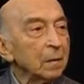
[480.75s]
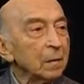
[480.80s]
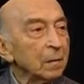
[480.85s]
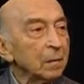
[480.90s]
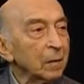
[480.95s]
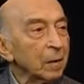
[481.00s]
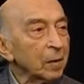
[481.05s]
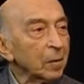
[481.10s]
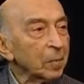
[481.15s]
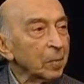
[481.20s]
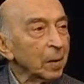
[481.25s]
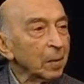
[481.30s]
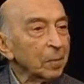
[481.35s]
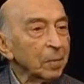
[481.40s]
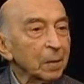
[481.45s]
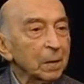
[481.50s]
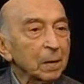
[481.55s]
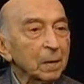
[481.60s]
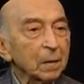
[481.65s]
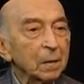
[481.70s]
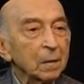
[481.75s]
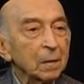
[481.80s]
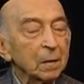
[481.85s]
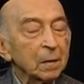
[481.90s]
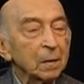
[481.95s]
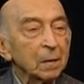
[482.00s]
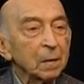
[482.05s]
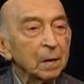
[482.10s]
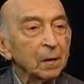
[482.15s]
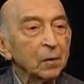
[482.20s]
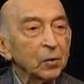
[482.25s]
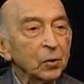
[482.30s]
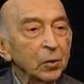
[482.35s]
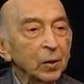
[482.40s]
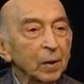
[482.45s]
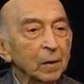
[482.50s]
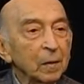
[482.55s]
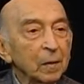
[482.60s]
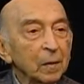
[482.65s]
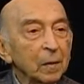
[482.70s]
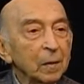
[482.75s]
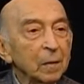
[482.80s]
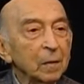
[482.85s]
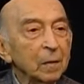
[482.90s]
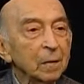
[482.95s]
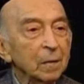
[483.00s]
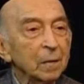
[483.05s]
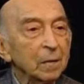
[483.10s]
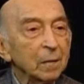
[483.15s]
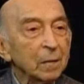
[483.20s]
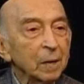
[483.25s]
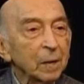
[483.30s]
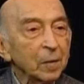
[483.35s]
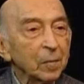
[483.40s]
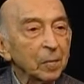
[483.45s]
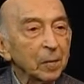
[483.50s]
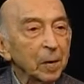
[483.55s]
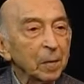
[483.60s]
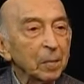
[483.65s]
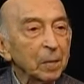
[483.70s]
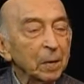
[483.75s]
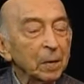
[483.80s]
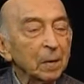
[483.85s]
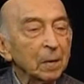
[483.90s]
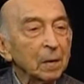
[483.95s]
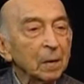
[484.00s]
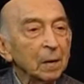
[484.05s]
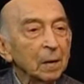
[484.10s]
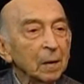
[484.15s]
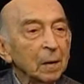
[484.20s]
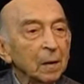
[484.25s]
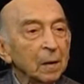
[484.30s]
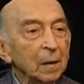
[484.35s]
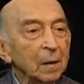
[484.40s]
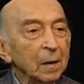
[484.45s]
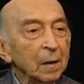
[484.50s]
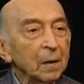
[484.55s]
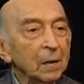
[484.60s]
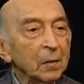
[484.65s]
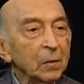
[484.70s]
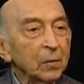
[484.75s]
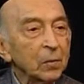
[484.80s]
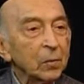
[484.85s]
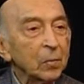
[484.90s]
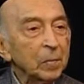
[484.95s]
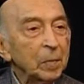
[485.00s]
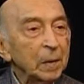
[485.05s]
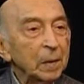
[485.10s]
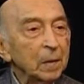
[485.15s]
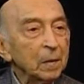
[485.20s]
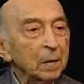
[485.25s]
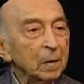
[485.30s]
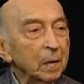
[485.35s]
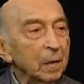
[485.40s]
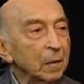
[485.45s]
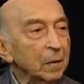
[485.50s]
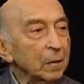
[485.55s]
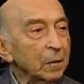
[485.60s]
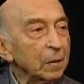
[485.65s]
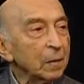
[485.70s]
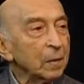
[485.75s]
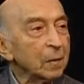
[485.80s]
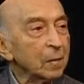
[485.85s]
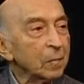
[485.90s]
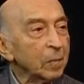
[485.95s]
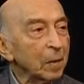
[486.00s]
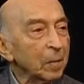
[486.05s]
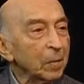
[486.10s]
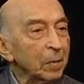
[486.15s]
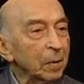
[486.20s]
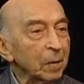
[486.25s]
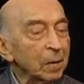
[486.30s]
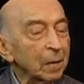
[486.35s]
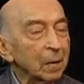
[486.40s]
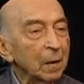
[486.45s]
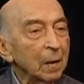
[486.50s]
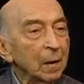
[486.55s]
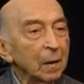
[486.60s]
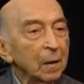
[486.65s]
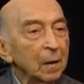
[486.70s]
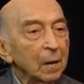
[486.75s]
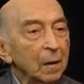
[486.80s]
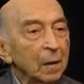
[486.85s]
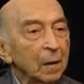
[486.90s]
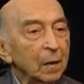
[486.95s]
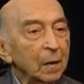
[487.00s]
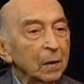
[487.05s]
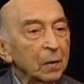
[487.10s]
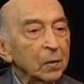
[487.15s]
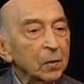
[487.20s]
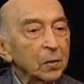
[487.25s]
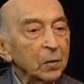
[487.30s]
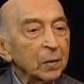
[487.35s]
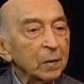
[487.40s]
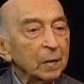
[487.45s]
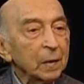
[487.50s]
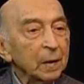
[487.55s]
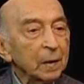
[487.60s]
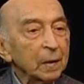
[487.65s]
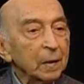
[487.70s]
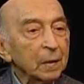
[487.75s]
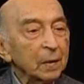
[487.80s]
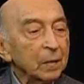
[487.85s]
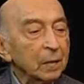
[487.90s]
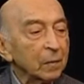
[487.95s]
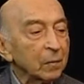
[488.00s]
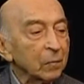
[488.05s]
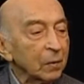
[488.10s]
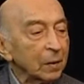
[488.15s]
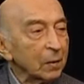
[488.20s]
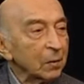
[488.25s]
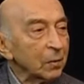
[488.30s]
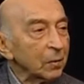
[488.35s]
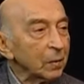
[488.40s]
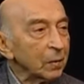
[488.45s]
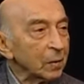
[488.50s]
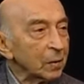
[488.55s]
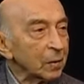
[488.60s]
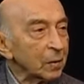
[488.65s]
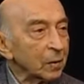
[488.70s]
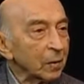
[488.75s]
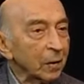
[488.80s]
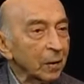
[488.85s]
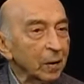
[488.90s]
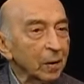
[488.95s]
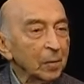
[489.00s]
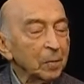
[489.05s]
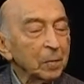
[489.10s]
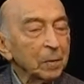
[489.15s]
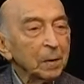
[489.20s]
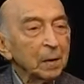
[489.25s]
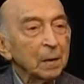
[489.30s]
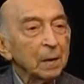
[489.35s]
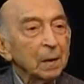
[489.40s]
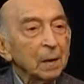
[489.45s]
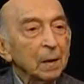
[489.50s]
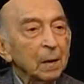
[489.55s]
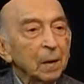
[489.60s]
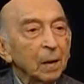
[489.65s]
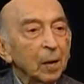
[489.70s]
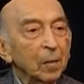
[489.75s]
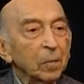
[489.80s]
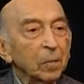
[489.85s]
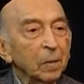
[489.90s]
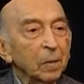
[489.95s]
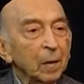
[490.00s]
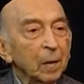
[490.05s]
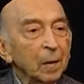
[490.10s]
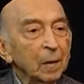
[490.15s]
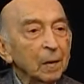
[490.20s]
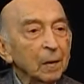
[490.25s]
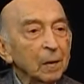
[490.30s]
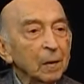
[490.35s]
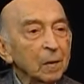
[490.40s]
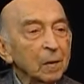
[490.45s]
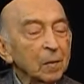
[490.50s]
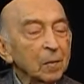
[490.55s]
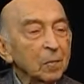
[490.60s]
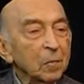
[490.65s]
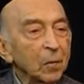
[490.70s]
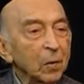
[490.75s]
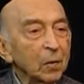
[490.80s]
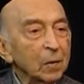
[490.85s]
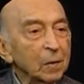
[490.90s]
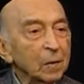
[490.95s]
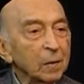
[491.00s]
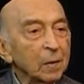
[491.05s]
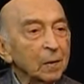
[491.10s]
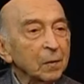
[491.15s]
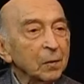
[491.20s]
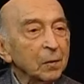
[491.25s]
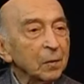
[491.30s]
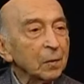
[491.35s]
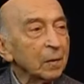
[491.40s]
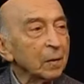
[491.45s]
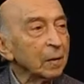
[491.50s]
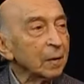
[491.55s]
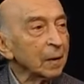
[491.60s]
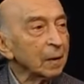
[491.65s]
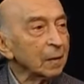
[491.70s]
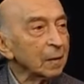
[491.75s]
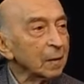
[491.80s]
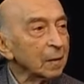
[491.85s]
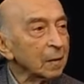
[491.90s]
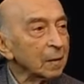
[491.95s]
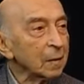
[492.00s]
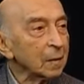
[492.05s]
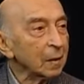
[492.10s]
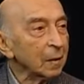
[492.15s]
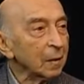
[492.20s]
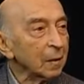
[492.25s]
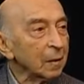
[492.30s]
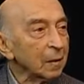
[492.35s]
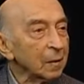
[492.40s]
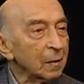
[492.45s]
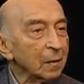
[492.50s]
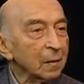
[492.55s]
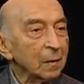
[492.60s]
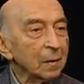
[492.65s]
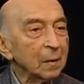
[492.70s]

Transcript: very popular. In China, very popular. In European countries, popular. So that what you describe applies mostly to the United States